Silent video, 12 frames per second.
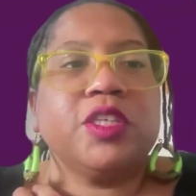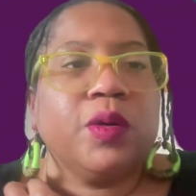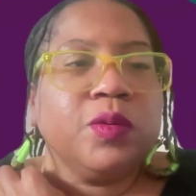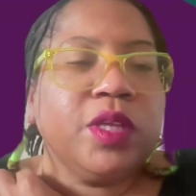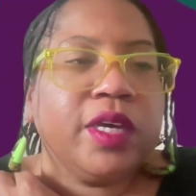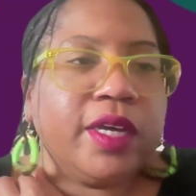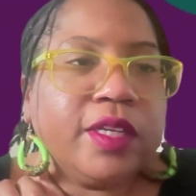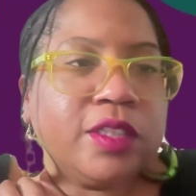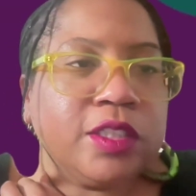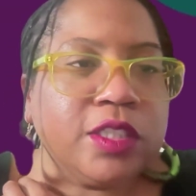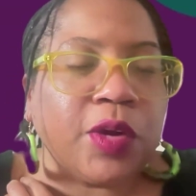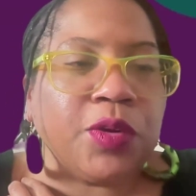so
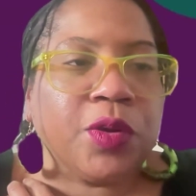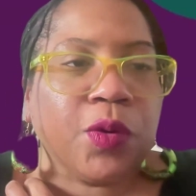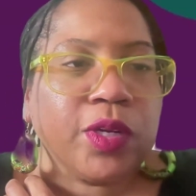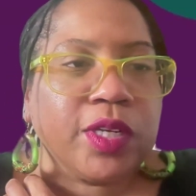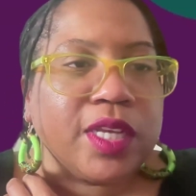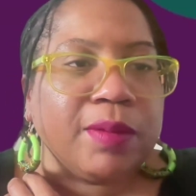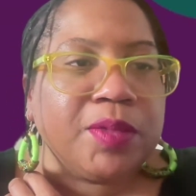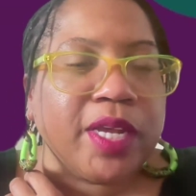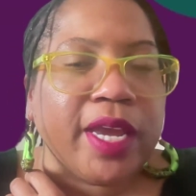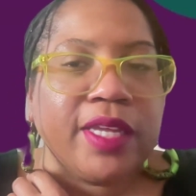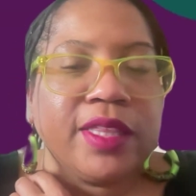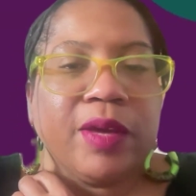the zoning ordinance
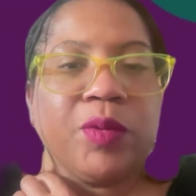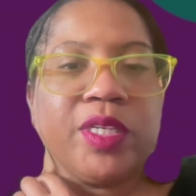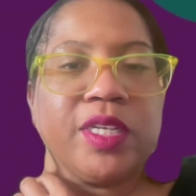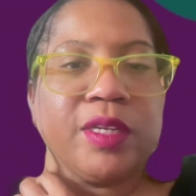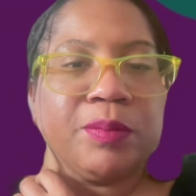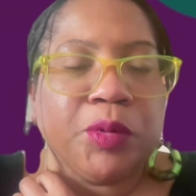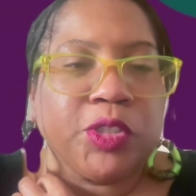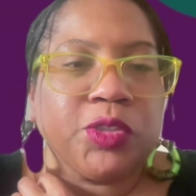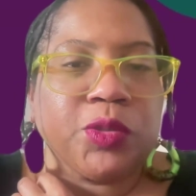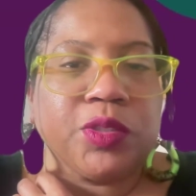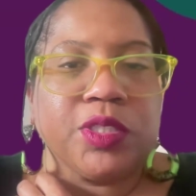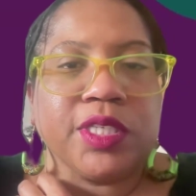update that we did in Prince
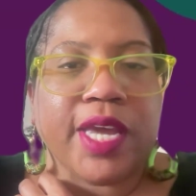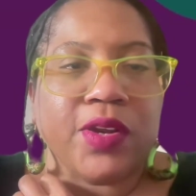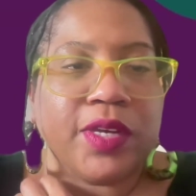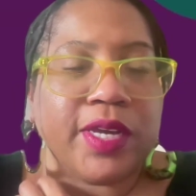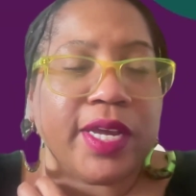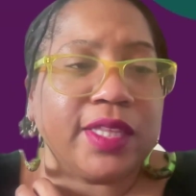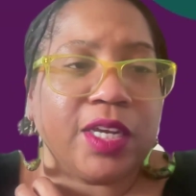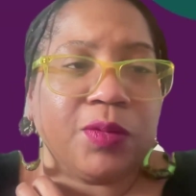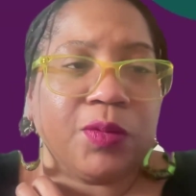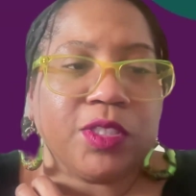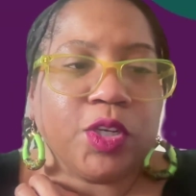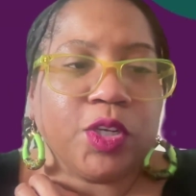George's County, I think
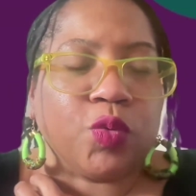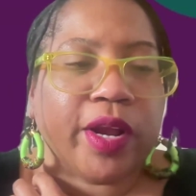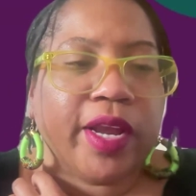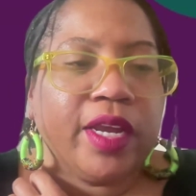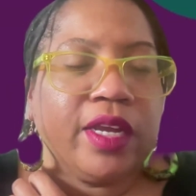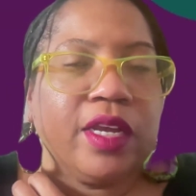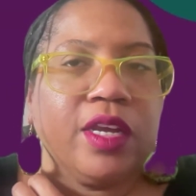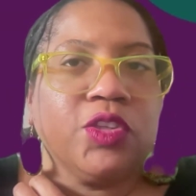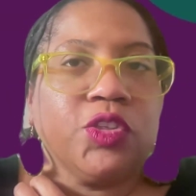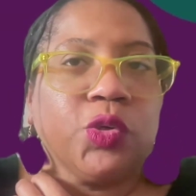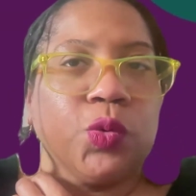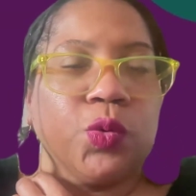was a great
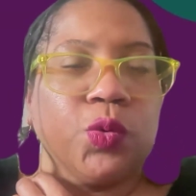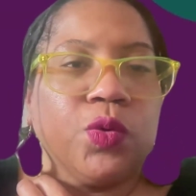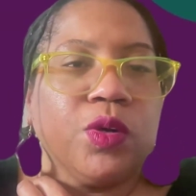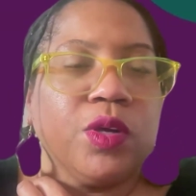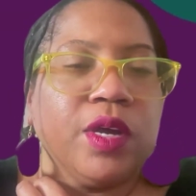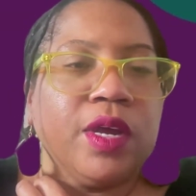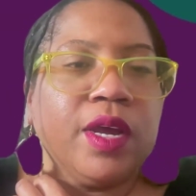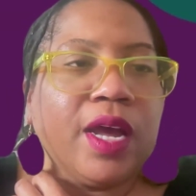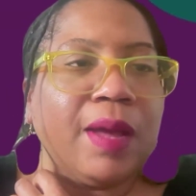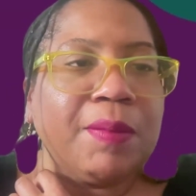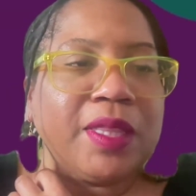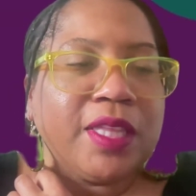tool.
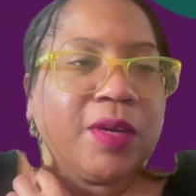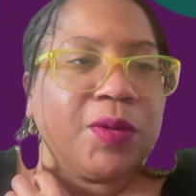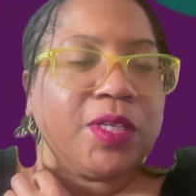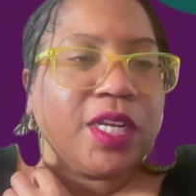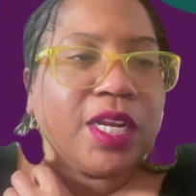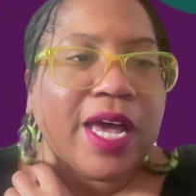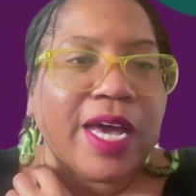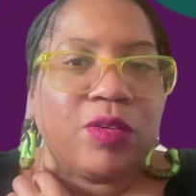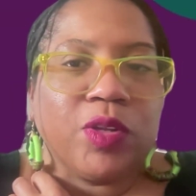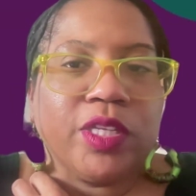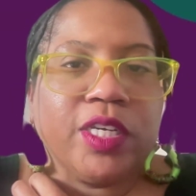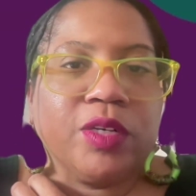I think we did a lot of
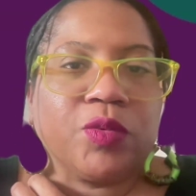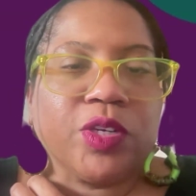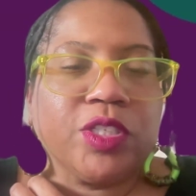really good